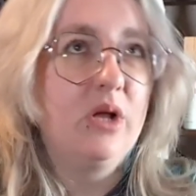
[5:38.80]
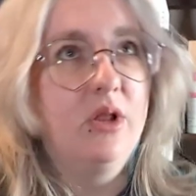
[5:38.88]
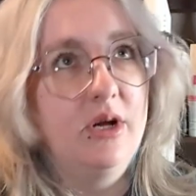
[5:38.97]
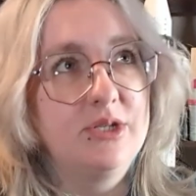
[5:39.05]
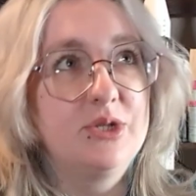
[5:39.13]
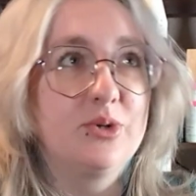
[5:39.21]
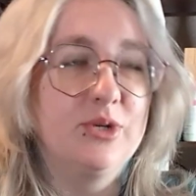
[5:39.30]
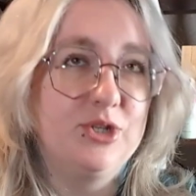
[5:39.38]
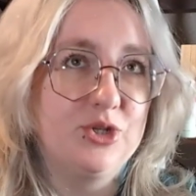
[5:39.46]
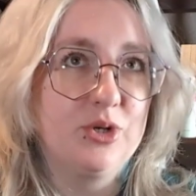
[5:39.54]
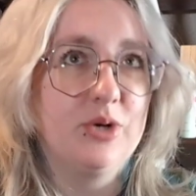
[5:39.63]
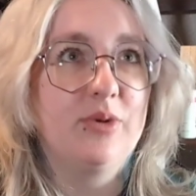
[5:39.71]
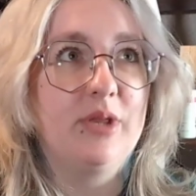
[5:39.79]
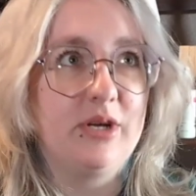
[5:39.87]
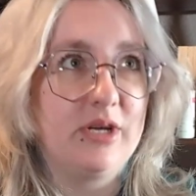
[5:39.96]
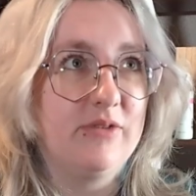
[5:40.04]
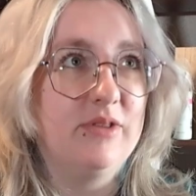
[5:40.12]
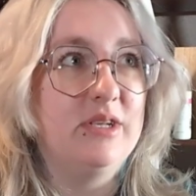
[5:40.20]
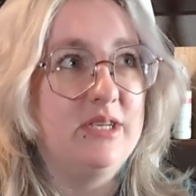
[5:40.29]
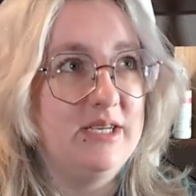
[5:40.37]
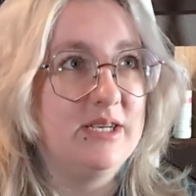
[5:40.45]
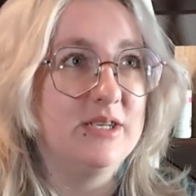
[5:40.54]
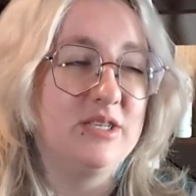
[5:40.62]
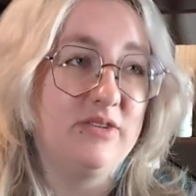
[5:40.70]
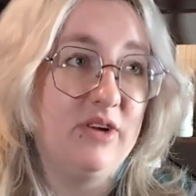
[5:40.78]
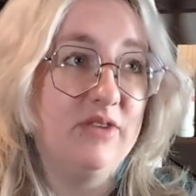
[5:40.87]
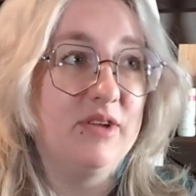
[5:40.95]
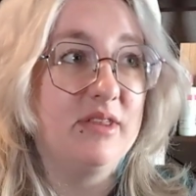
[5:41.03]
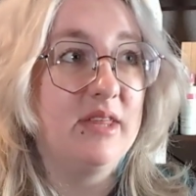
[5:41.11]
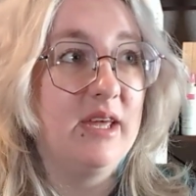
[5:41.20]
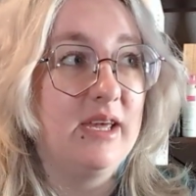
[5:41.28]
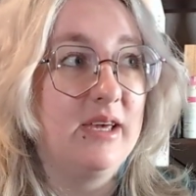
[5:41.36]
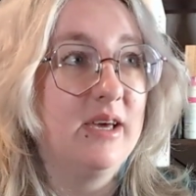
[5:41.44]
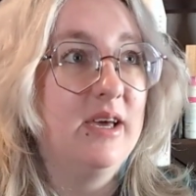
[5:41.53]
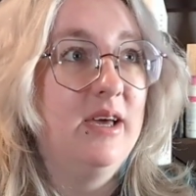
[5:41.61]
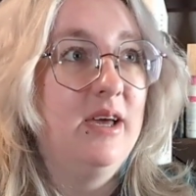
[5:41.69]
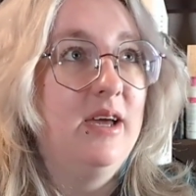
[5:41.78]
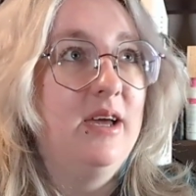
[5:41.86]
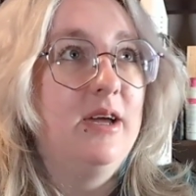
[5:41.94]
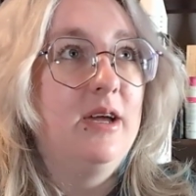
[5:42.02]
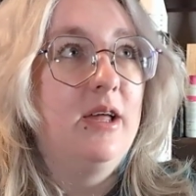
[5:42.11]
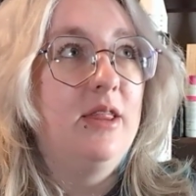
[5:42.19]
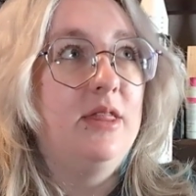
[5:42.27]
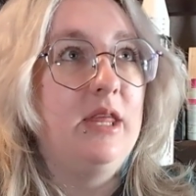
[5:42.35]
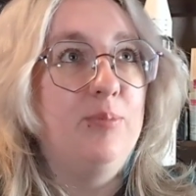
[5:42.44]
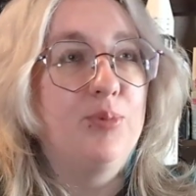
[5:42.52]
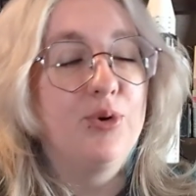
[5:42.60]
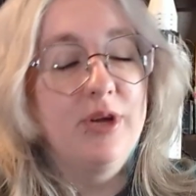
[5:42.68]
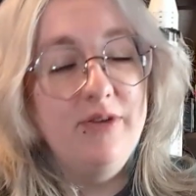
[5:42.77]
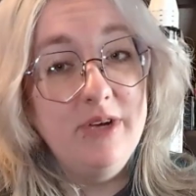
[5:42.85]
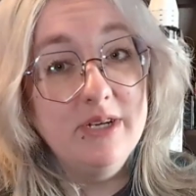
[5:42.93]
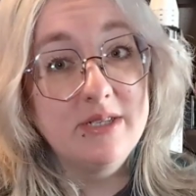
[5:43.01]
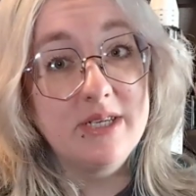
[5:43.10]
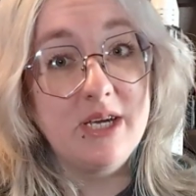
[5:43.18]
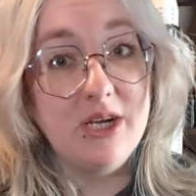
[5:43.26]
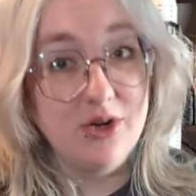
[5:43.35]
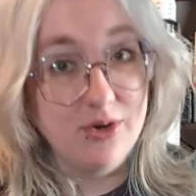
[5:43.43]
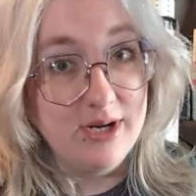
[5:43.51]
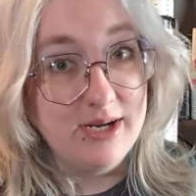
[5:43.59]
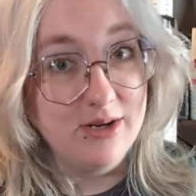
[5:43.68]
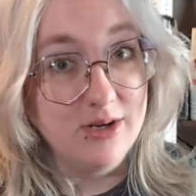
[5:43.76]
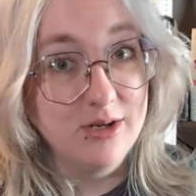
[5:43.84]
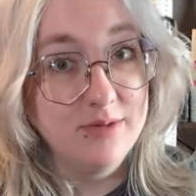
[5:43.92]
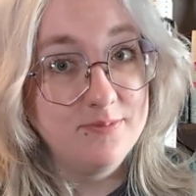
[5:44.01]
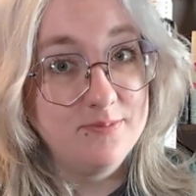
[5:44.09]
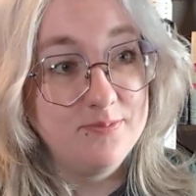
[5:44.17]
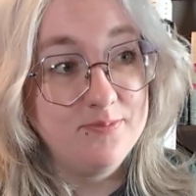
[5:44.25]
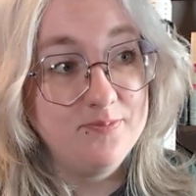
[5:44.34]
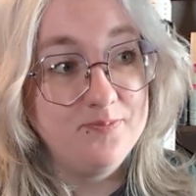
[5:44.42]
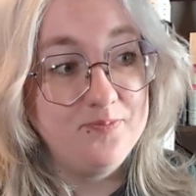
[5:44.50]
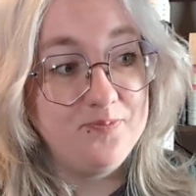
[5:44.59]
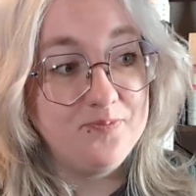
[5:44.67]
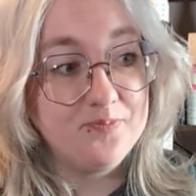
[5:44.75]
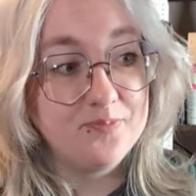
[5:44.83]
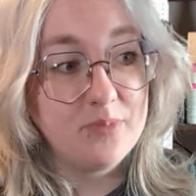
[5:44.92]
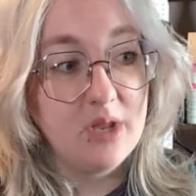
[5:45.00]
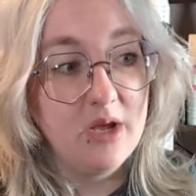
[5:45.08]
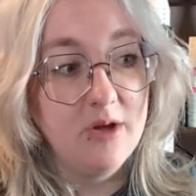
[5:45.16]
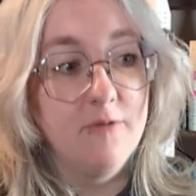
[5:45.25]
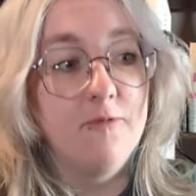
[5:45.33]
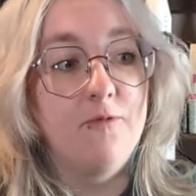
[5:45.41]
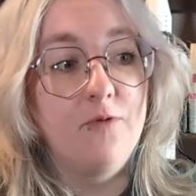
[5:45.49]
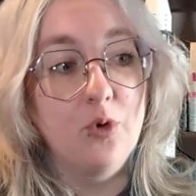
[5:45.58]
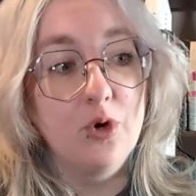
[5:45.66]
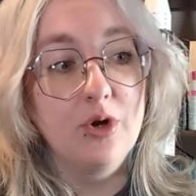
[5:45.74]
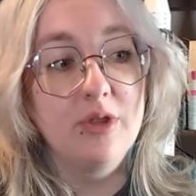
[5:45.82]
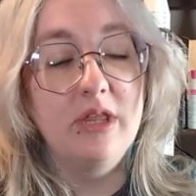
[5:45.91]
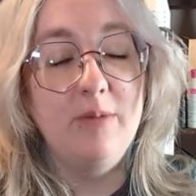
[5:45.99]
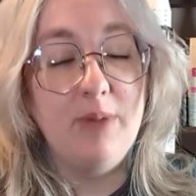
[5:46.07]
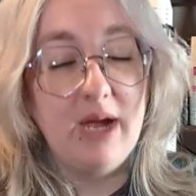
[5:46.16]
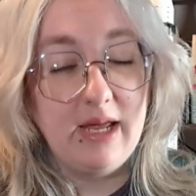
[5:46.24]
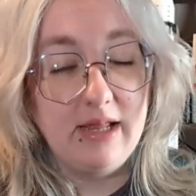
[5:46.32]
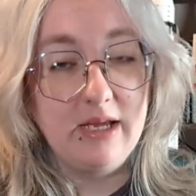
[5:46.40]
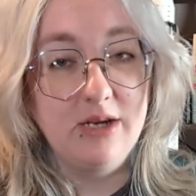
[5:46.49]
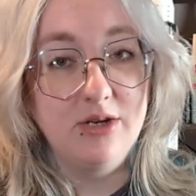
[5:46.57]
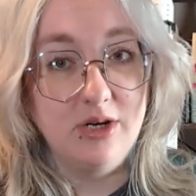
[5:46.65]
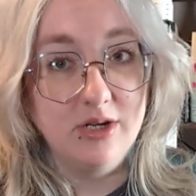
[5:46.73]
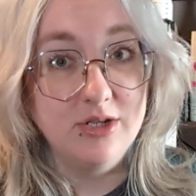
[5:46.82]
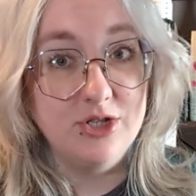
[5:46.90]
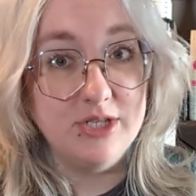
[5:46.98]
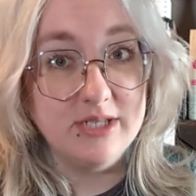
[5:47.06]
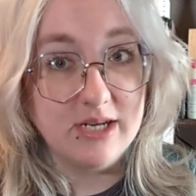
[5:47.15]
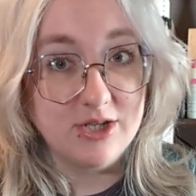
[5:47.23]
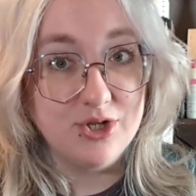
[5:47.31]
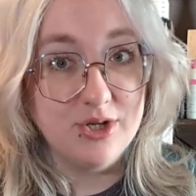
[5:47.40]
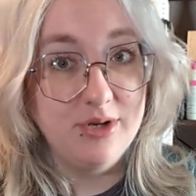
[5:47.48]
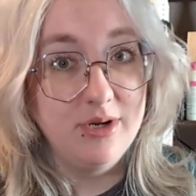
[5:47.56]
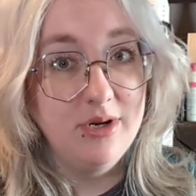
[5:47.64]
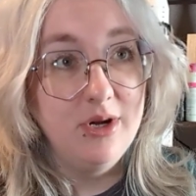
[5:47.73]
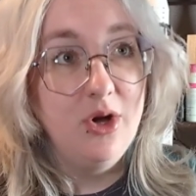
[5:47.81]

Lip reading: Long story short, without giving the details of everything, the previous curator for the paleontology section